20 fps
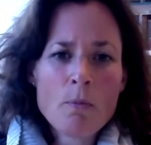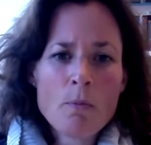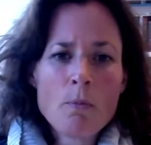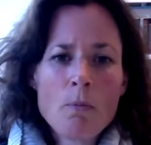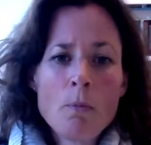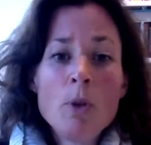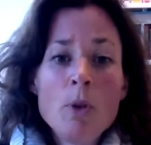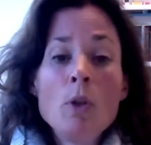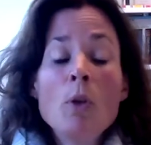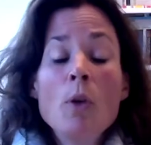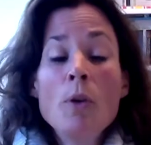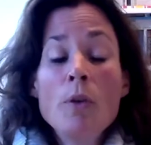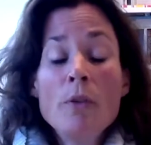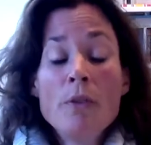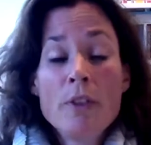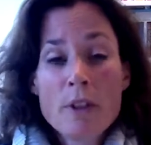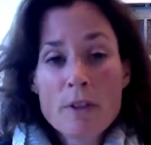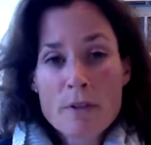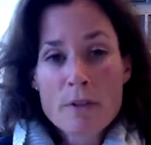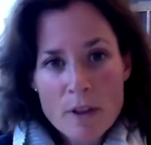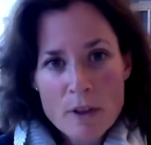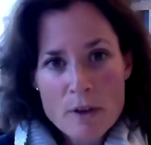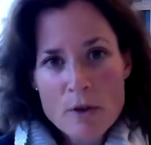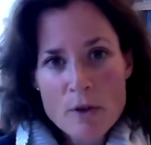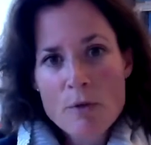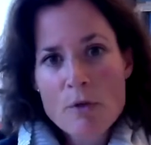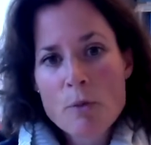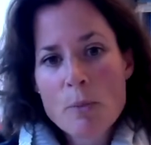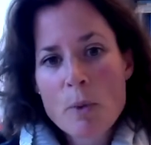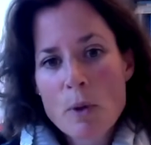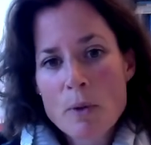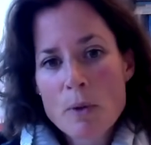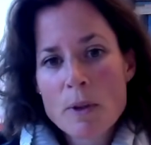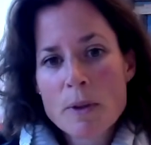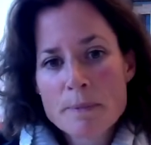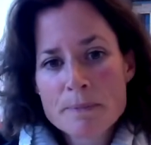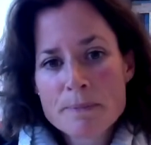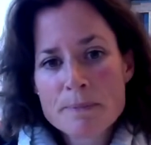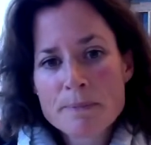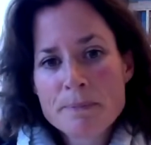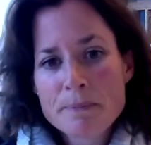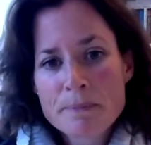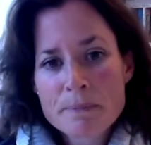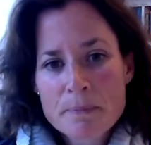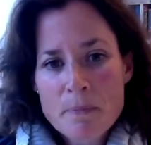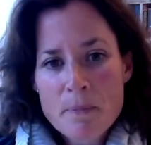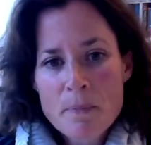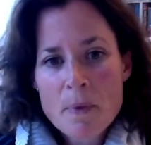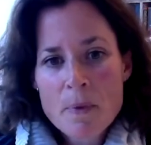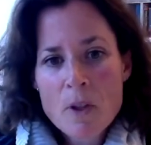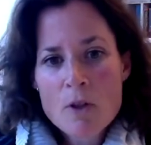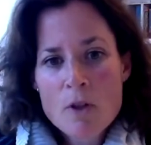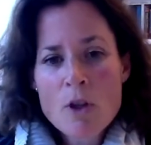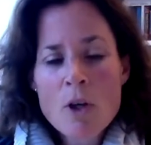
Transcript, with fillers: beyond the effects of smoking. So